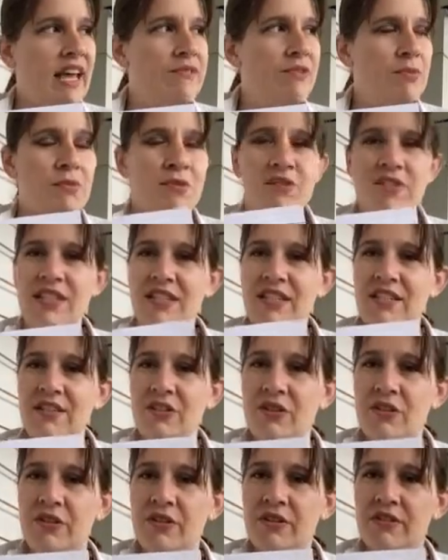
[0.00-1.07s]
have a
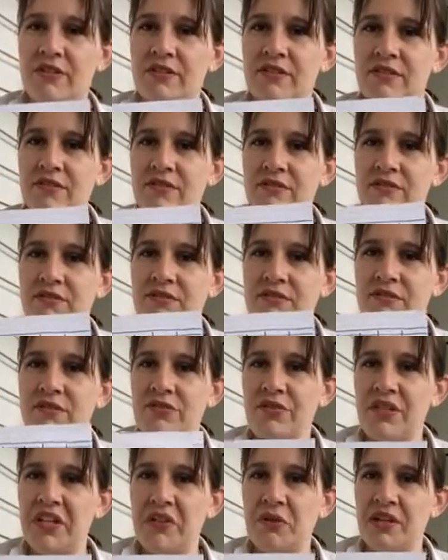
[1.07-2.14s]
particular
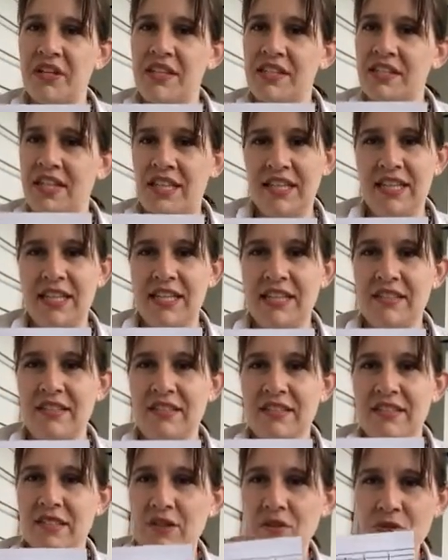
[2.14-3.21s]
fingering that they like
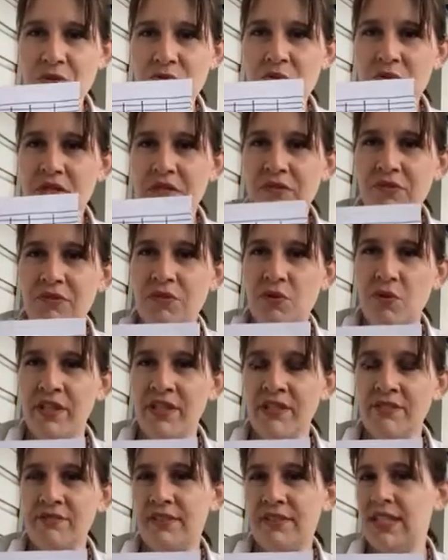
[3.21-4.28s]
to use for
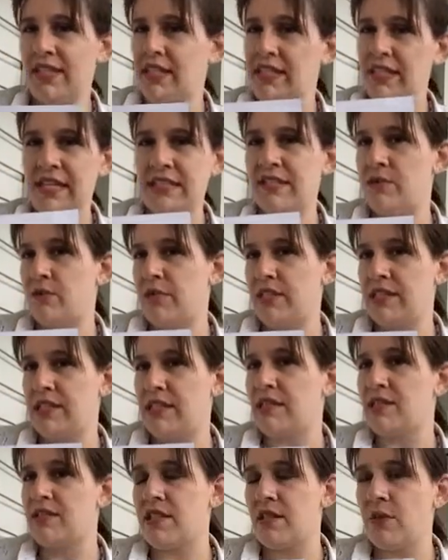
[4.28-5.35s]
it, and then that's the one that
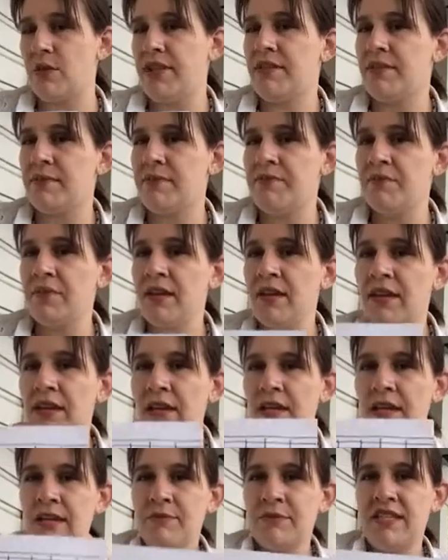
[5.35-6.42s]
they stick with.
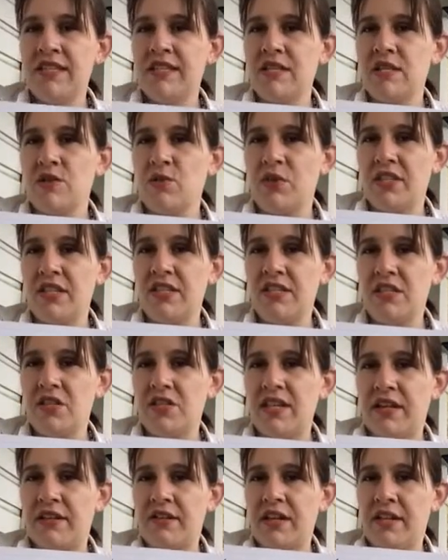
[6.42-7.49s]
But this is what this will
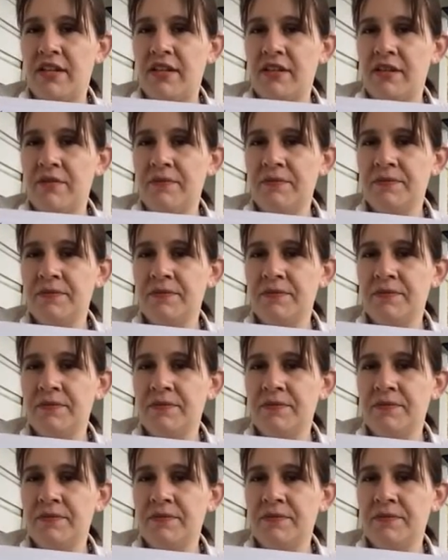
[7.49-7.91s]
sound like.